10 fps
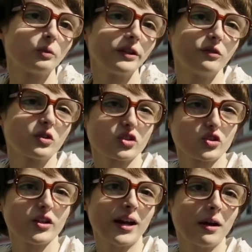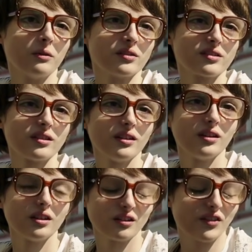24 straight hours.
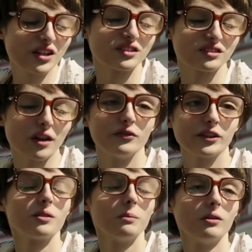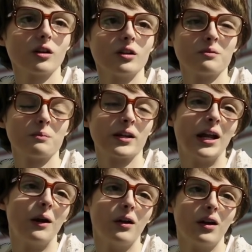Your face is definitely on a milk carton by now.